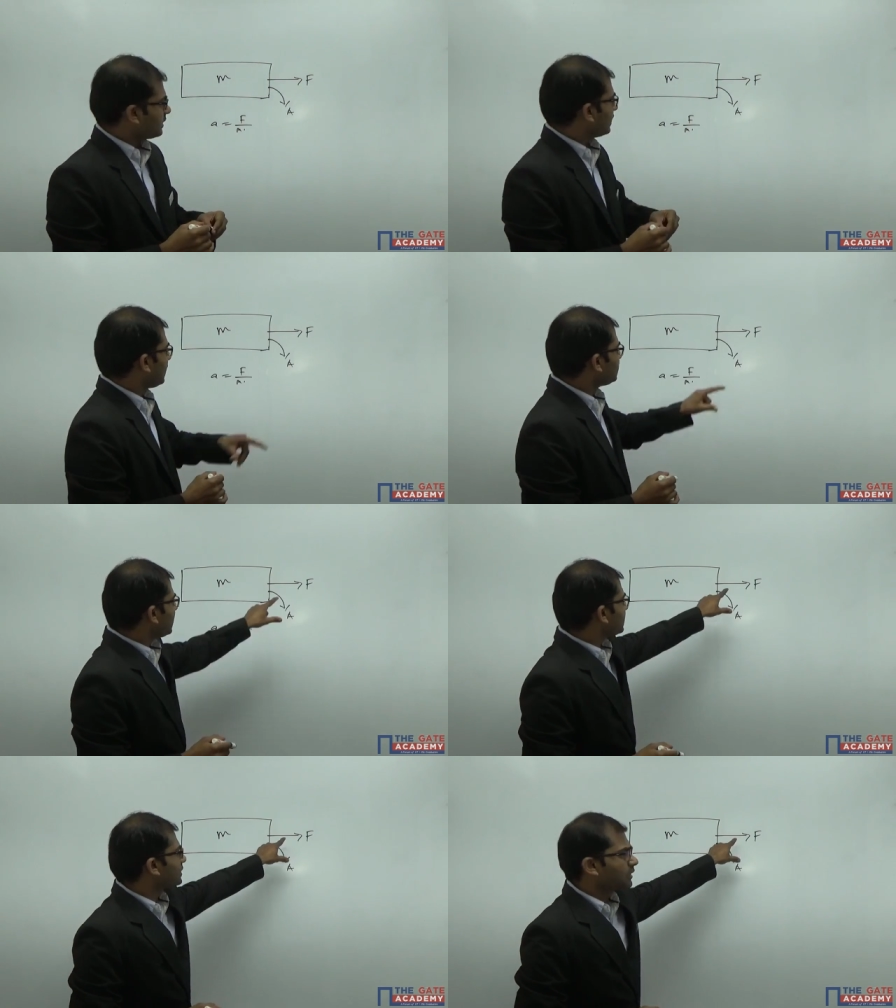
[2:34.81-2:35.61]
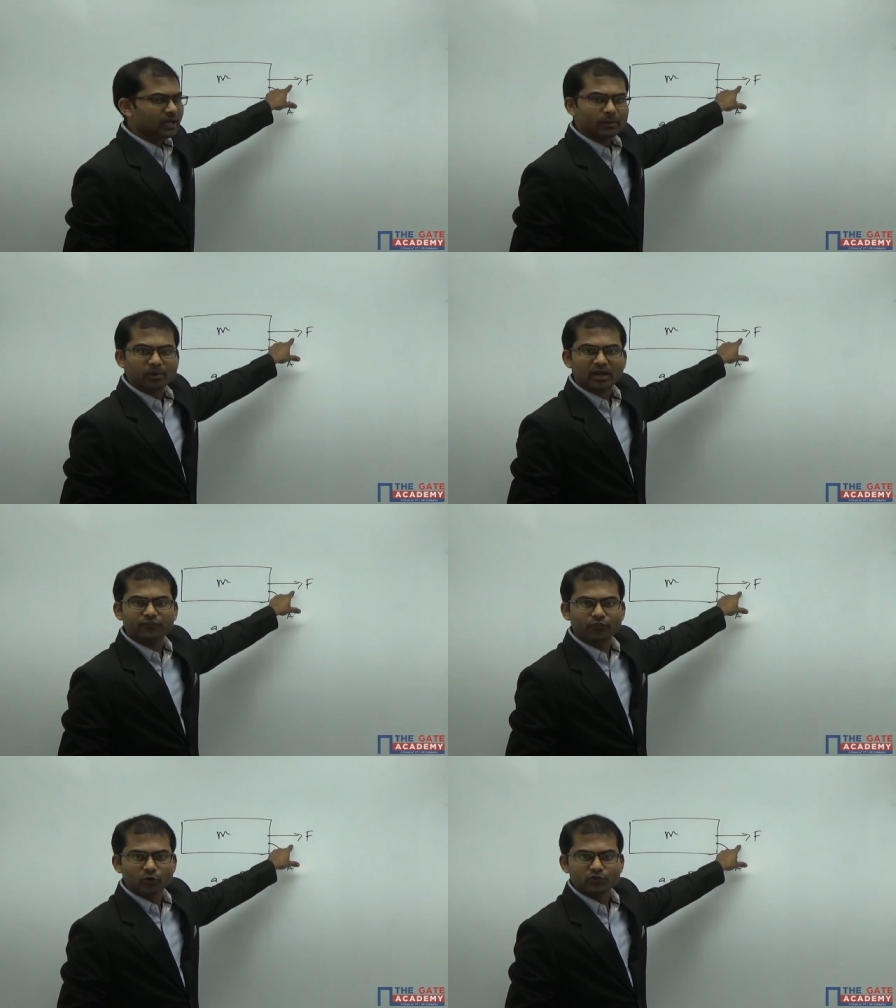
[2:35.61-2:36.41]
there is an externally applied
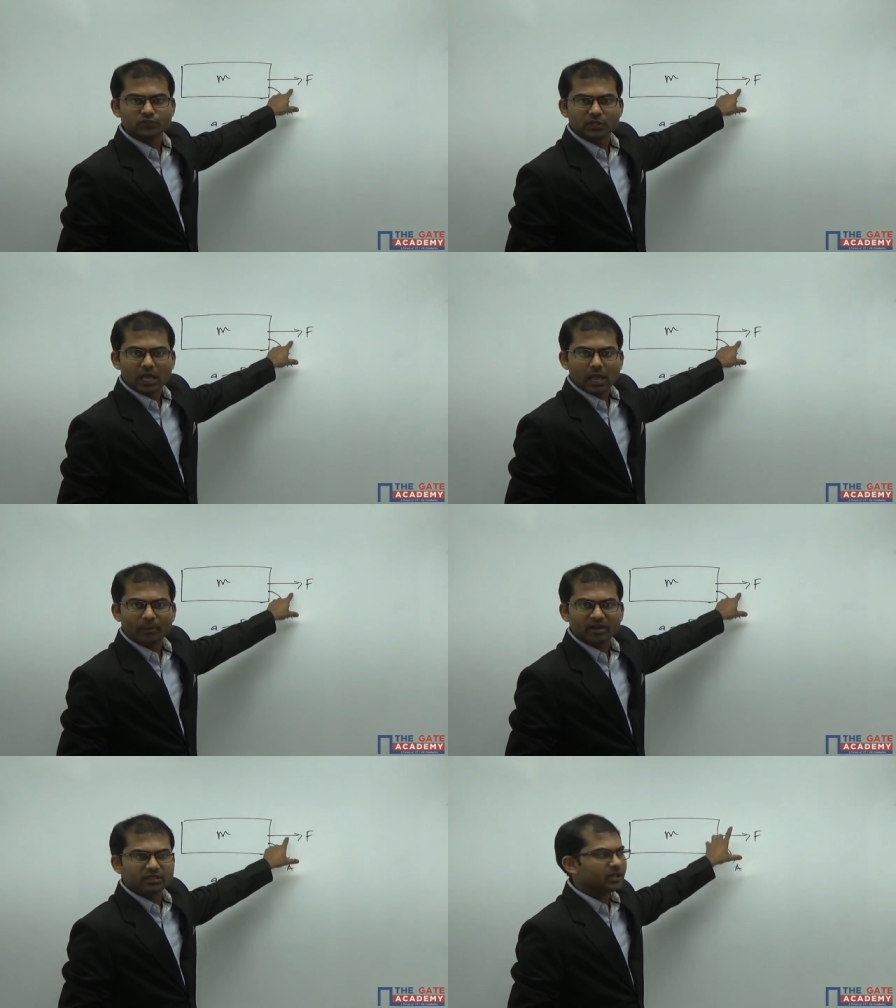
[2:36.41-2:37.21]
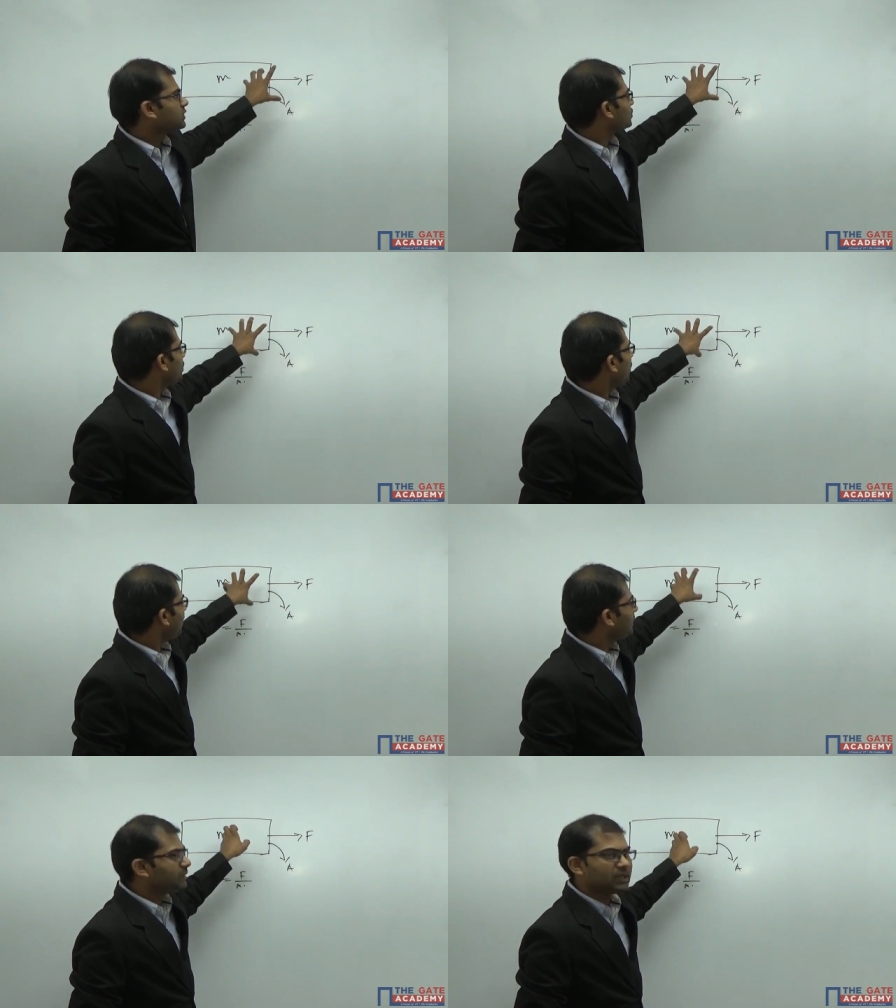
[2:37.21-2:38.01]
force, but there is no
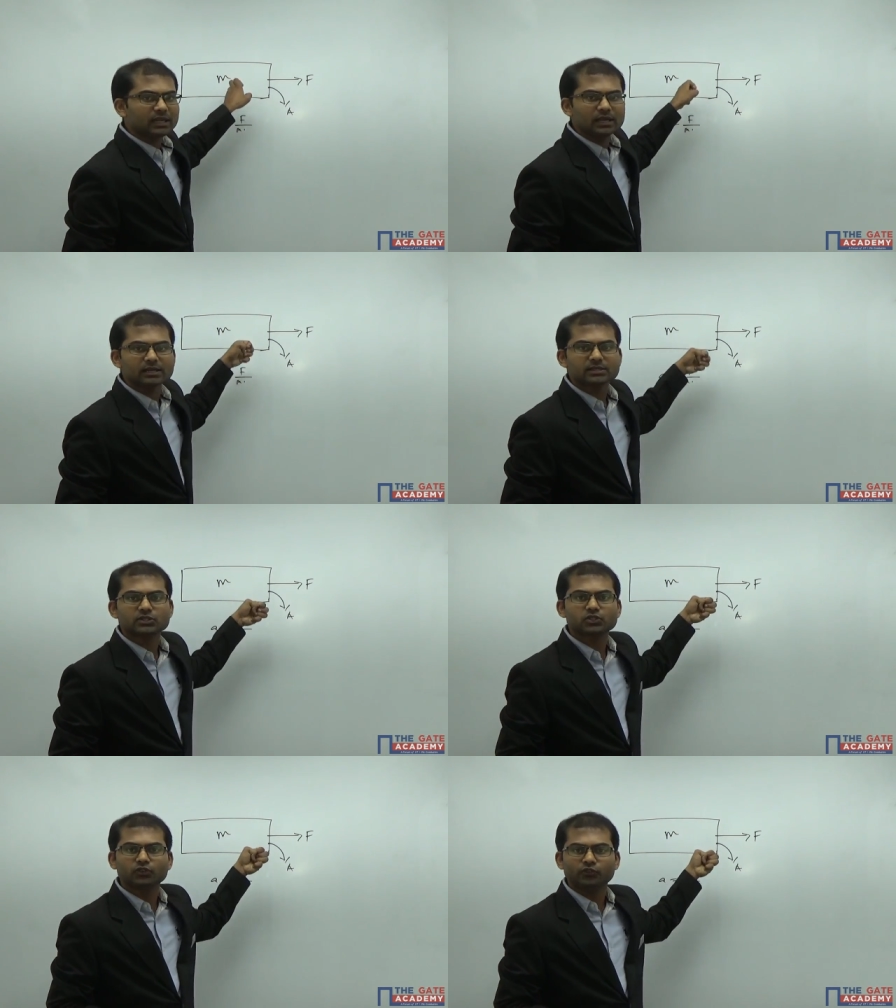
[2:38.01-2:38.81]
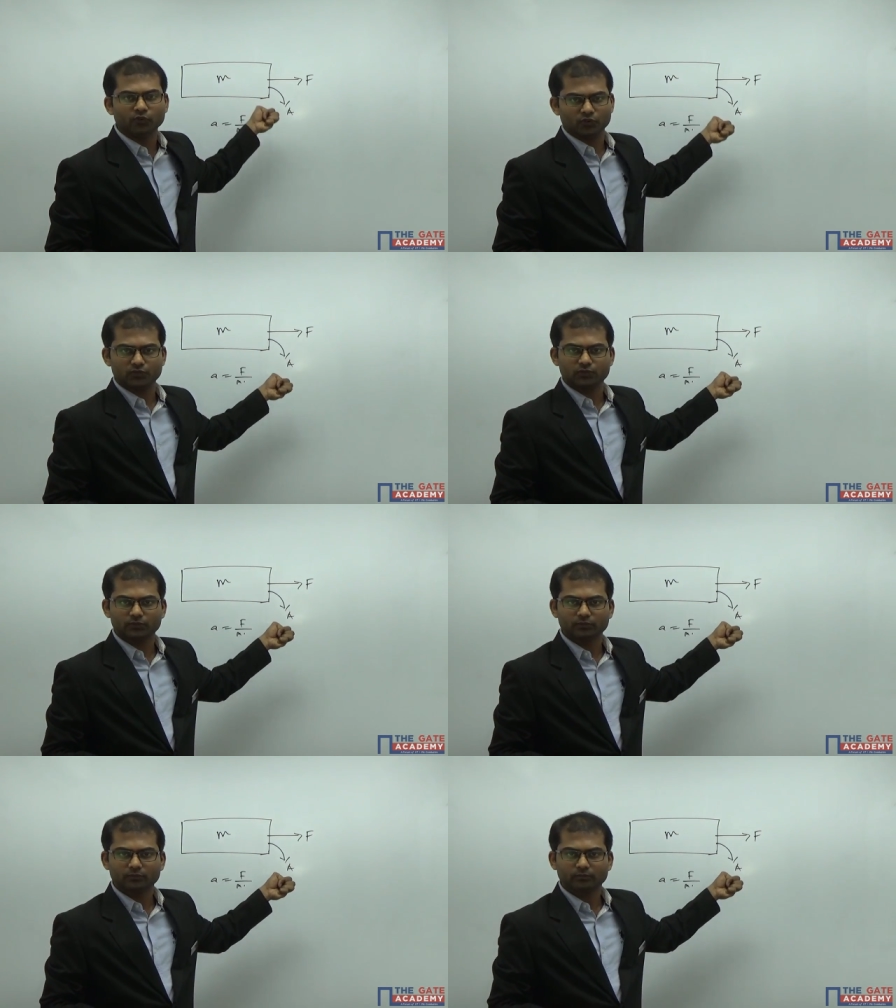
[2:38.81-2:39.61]
internal resistive force.